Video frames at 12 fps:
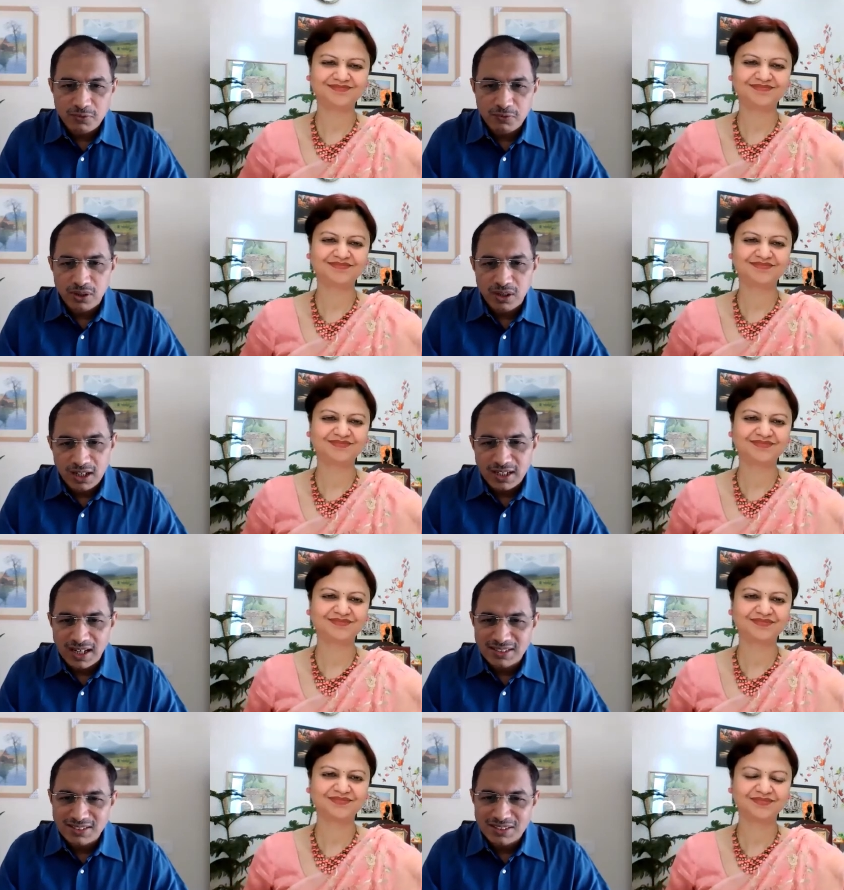Speaker 1: for lung
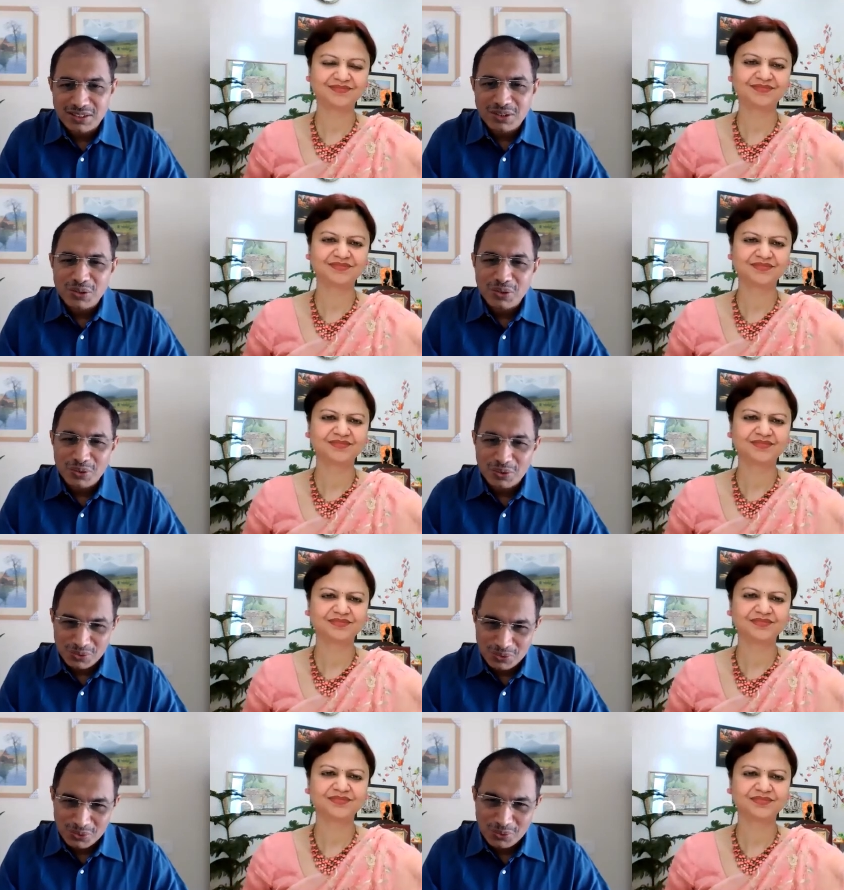cancer,
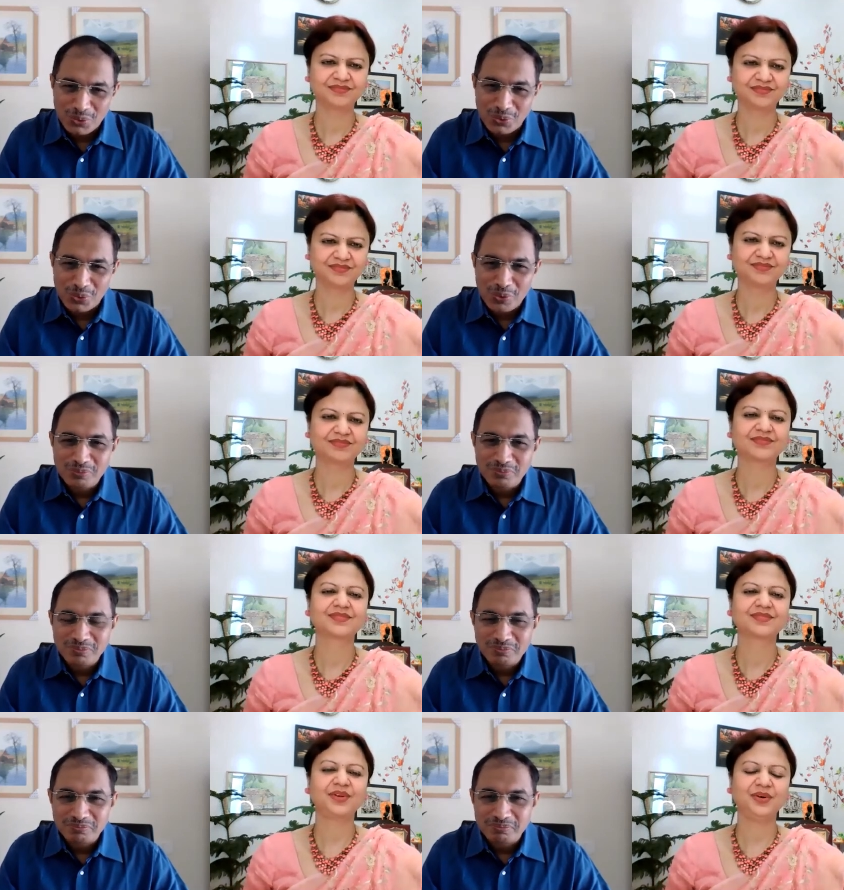
Speaker 2: no, no.
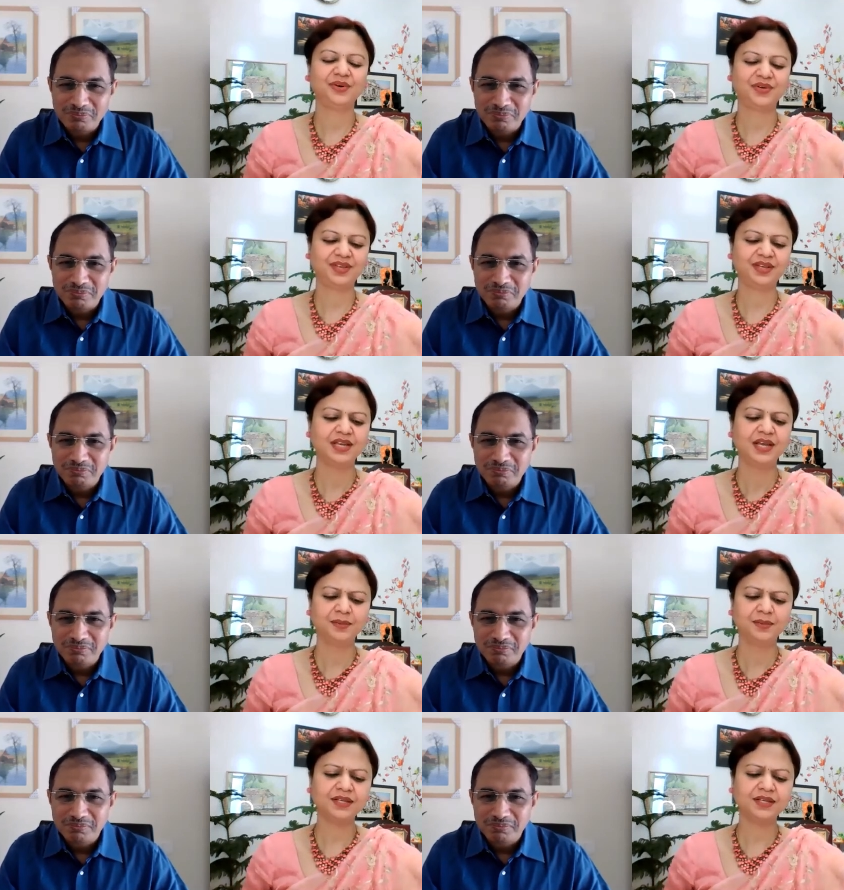Okay,
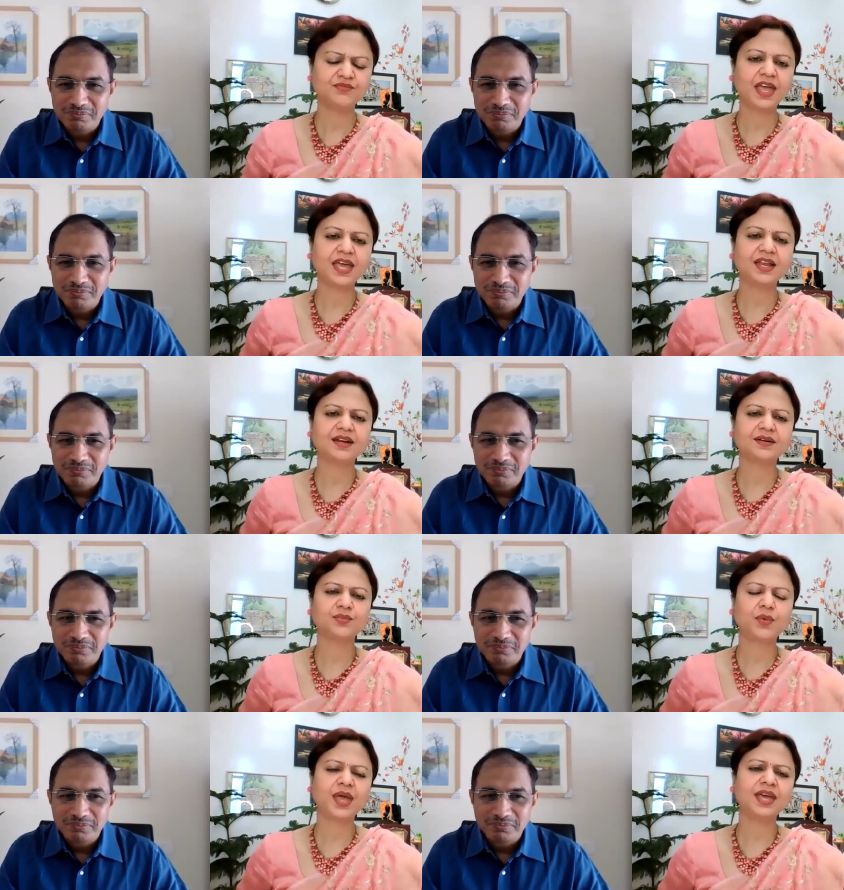but then where
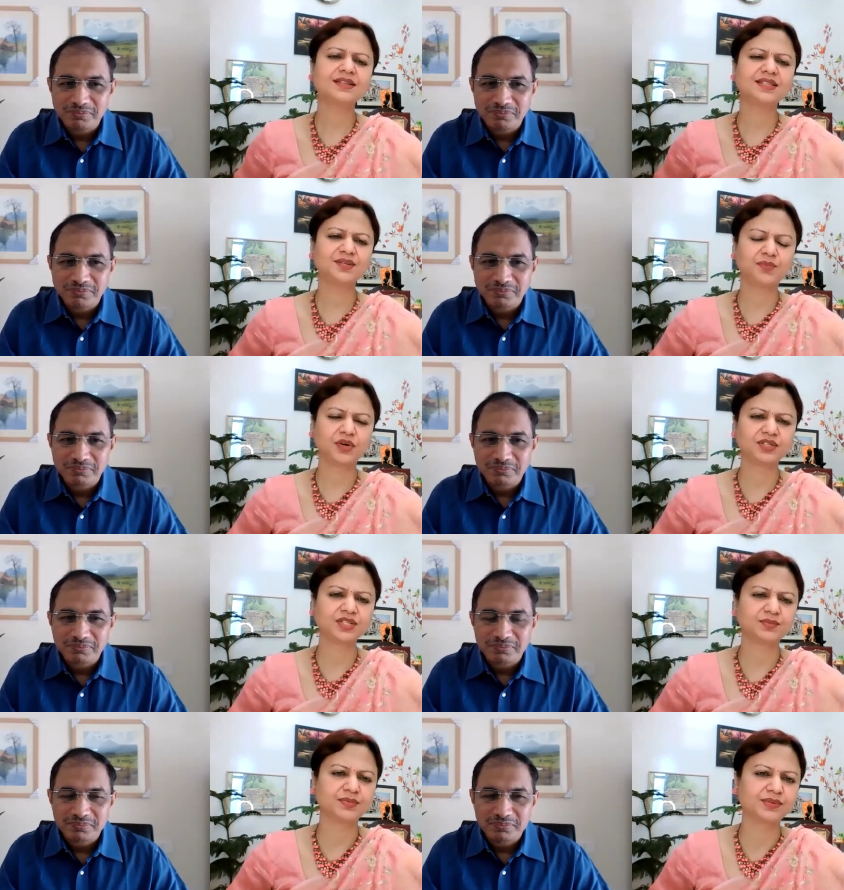where is it
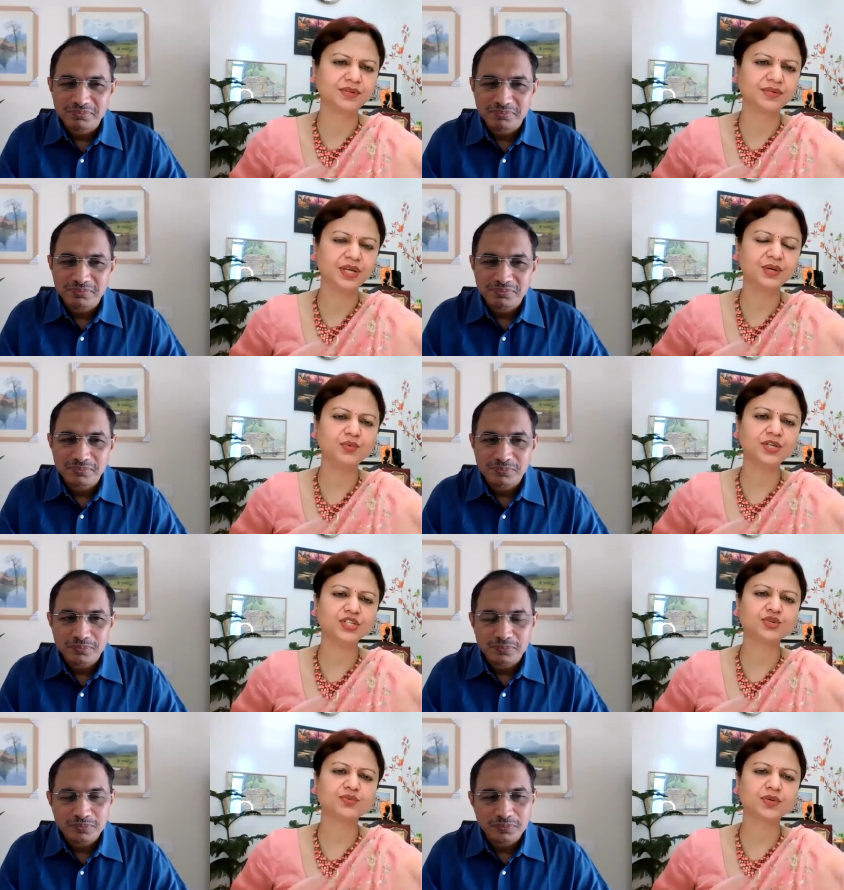possible? In
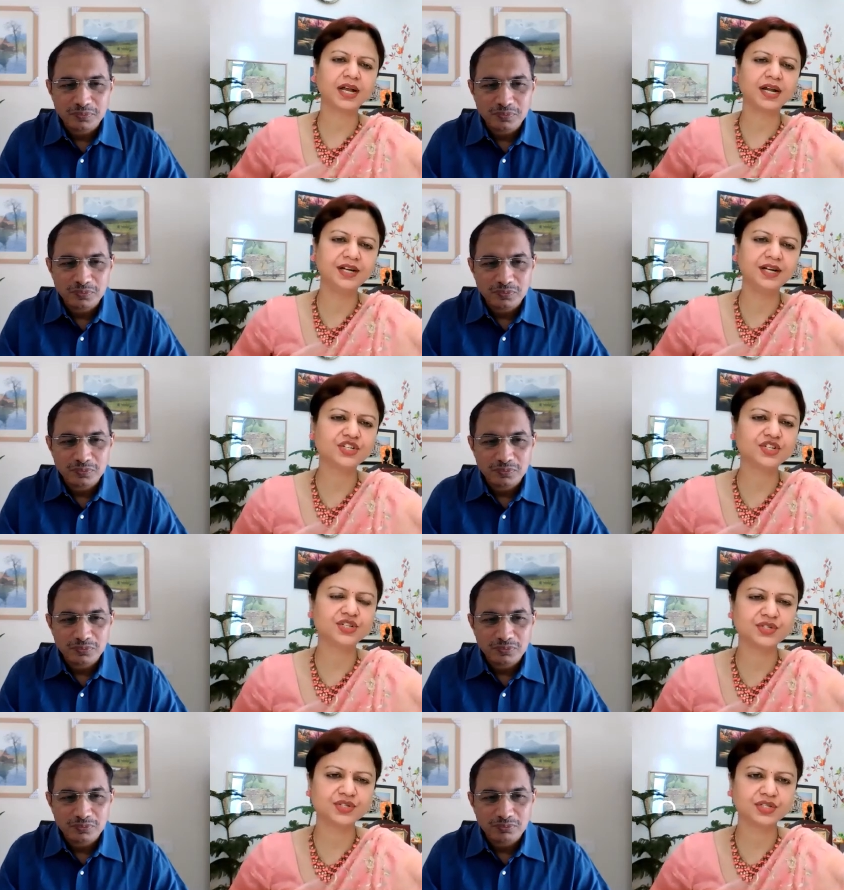which
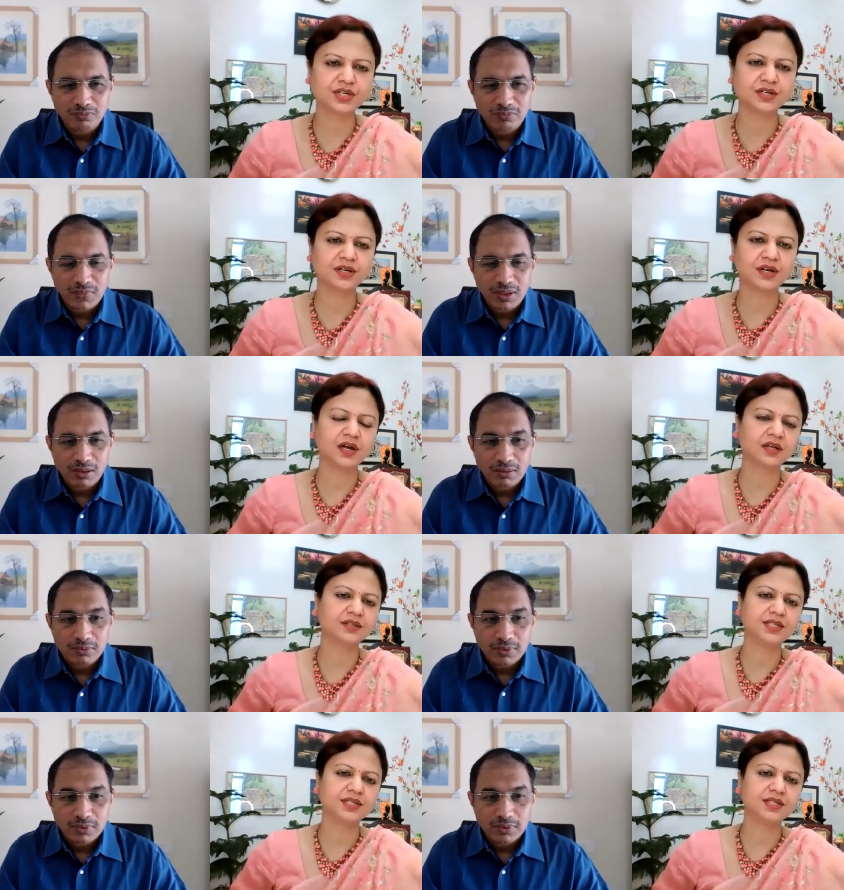conditions uh, are